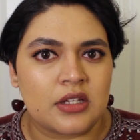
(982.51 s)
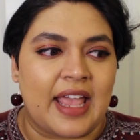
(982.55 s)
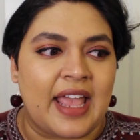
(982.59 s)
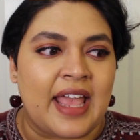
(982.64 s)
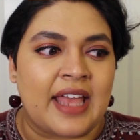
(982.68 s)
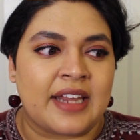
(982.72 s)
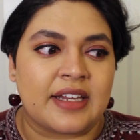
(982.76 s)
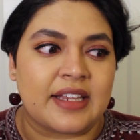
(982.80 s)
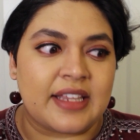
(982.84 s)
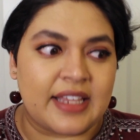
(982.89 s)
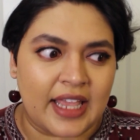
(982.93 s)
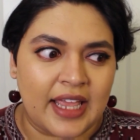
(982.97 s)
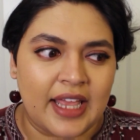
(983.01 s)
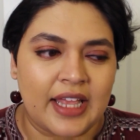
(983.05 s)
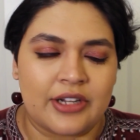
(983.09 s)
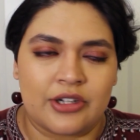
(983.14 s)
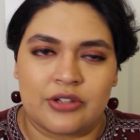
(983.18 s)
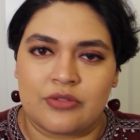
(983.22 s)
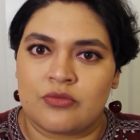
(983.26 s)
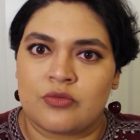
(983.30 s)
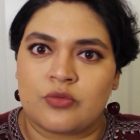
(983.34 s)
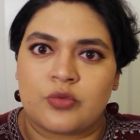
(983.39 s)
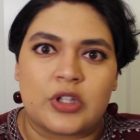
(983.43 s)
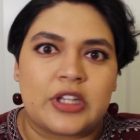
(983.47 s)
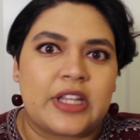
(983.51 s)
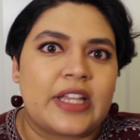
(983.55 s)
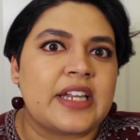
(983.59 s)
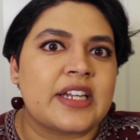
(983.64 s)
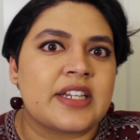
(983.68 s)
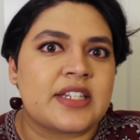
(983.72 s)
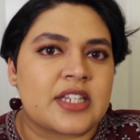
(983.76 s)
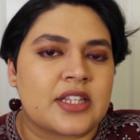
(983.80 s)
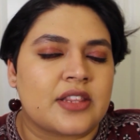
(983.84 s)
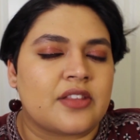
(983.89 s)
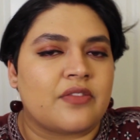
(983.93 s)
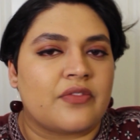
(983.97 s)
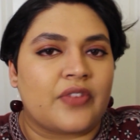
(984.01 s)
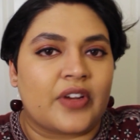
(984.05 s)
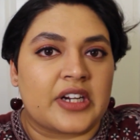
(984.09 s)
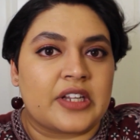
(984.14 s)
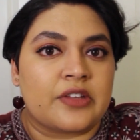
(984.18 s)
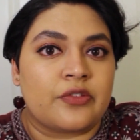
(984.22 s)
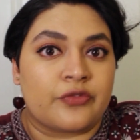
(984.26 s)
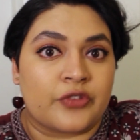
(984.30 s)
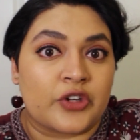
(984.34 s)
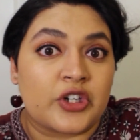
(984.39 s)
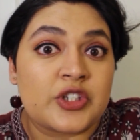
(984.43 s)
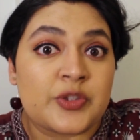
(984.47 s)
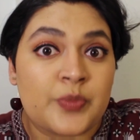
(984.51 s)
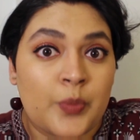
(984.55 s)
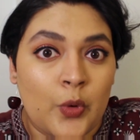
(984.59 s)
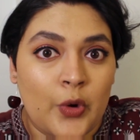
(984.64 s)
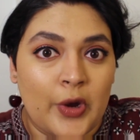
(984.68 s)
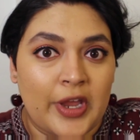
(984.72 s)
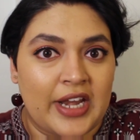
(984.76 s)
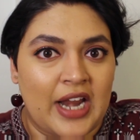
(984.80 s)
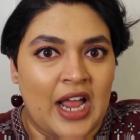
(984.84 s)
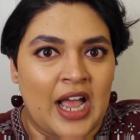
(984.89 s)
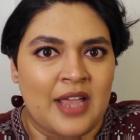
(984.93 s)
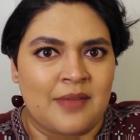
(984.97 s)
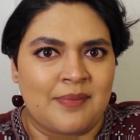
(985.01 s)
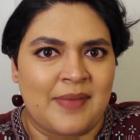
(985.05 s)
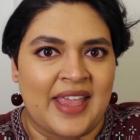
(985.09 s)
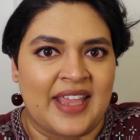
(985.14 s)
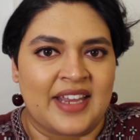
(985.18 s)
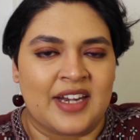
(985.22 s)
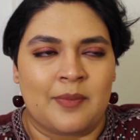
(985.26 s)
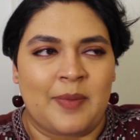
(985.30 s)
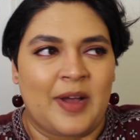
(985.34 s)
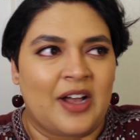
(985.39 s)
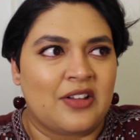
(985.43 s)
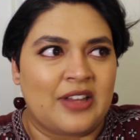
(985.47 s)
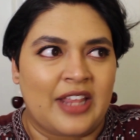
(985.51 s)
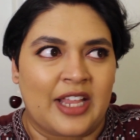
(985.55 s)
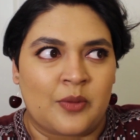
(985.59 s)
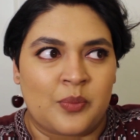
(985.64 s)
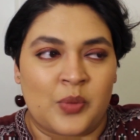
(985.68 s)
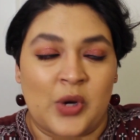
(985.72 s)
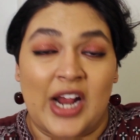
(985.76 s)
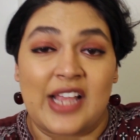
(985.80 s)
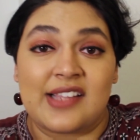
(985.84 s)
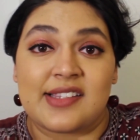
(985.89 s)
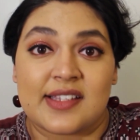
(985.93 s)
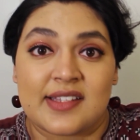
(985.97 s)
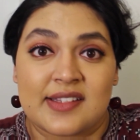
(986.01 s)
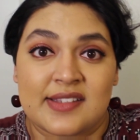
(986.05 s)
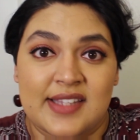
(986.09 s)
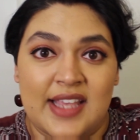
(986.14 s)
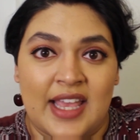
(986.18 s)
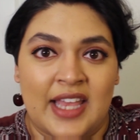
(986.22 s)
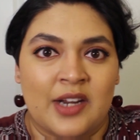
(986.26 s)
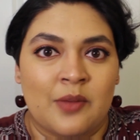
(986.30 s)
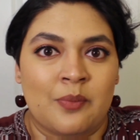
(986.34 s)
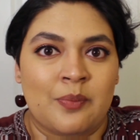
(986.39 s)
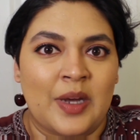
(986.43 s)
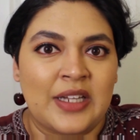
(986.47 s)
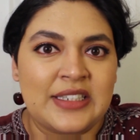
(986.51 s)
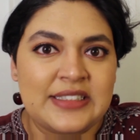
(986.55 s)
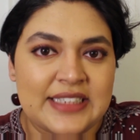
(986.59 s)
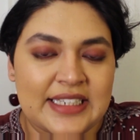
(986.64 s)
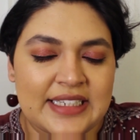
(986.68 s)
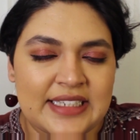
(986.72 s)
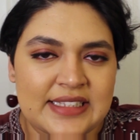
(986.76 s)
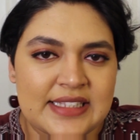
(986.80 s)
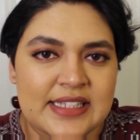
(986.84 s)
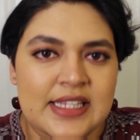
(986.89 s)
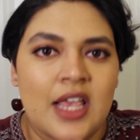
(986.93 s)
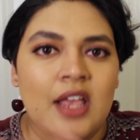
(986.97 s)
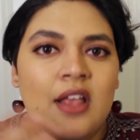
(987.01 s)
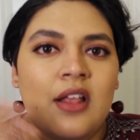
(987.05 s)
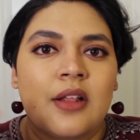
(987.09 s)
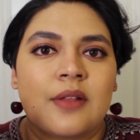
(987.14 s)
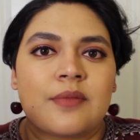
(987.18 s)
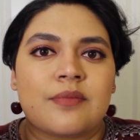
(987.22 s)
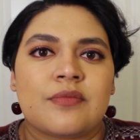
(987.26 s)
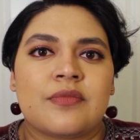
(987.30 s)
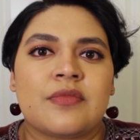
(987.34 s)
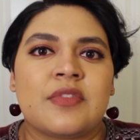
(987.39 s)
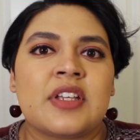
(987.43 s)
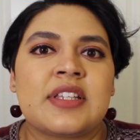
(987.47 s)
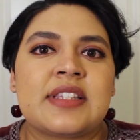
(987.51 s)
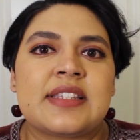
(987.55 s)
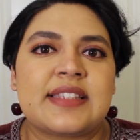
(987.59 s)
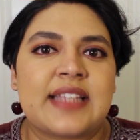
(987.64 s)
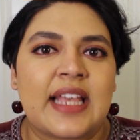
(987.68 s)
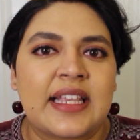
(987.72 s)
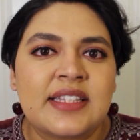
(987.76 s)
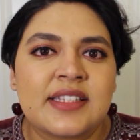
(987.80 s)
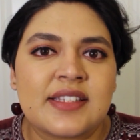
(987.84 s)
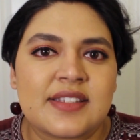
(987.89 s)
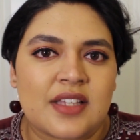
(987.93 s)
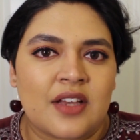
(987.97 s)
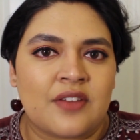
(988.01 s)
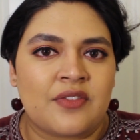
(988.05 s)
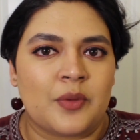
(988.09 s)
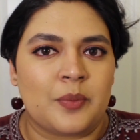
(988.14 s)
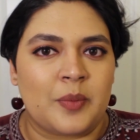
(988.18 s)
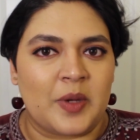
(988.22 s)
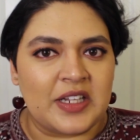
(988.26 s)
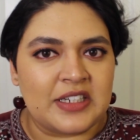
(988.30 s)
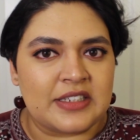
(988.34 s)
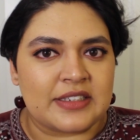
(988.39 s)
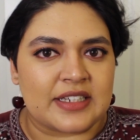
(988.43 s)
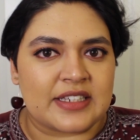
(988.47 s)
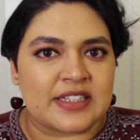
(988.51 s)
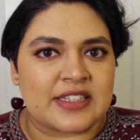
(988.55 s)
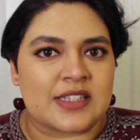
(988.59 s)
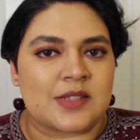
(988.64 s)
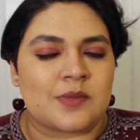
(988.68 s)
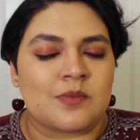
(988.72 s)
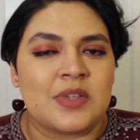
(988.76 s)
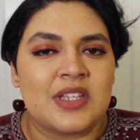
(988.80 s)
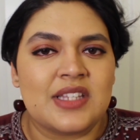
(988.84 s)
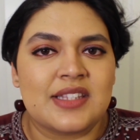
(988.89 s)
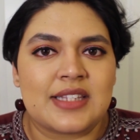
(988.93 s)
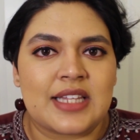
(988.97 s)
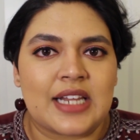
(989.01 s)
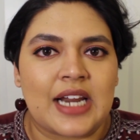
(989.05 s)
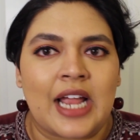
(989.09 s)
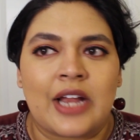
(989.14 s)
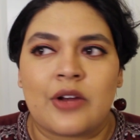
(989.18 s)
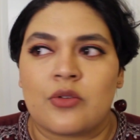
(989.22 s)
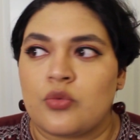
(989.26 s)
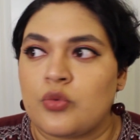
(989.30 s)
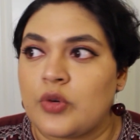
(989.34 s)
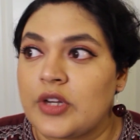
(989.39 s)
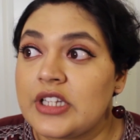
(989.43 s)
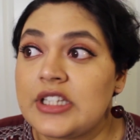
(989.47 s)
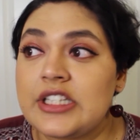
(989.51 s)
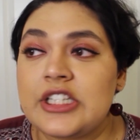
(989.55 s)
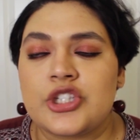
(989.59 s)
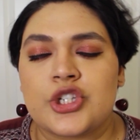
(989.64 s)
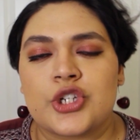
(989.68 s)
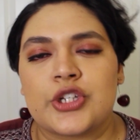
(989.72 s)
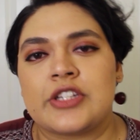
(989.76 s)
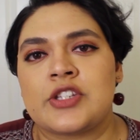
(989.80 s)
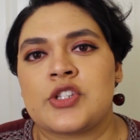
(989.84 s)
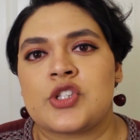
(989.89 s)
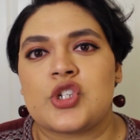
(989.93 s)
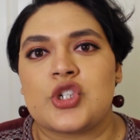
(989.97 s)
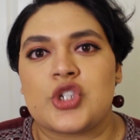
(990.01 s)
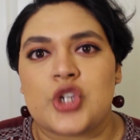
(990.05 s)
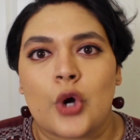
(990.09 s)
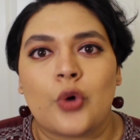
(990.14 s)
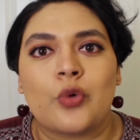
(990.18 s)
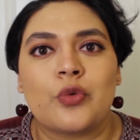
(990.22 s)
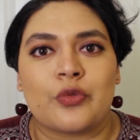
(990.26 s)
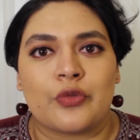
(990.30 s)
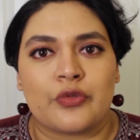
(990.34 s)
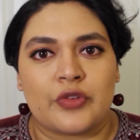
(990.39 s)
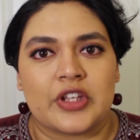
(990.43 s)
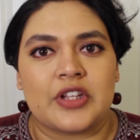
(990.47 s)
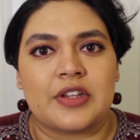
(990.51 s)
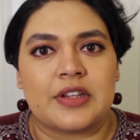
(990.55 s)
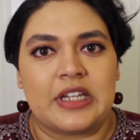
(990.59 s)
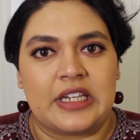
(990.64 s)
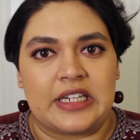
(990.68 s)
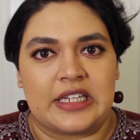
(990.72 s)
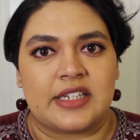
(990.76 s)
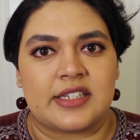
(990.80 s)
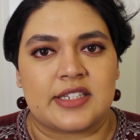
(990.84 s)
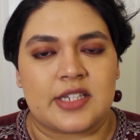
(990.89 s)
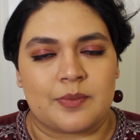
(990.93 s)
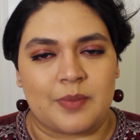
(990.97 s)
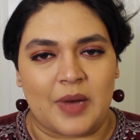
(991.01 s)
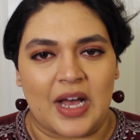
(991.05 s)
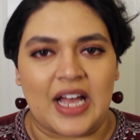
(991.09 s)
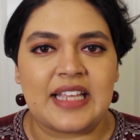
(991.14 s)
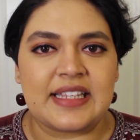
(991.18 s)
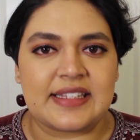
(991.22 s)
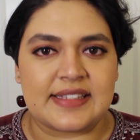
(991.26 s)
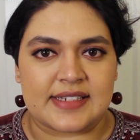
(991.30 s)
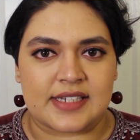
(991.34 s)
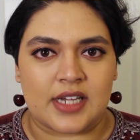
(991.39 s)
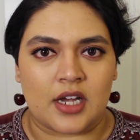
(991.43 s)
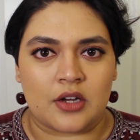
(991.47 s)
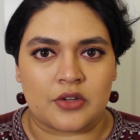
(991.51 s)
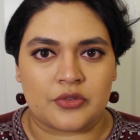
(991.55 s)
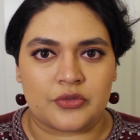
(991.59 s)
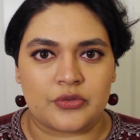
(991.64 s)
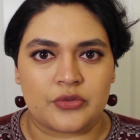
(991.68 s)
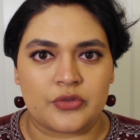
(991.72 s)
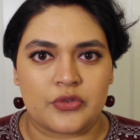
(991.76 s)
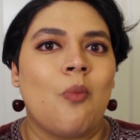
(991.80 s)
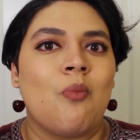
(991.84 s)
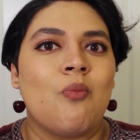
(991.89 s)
And again, related to the very first point I made about like presence and abundance, the sense of abundance means that I really just don't feel the need to buy stuff.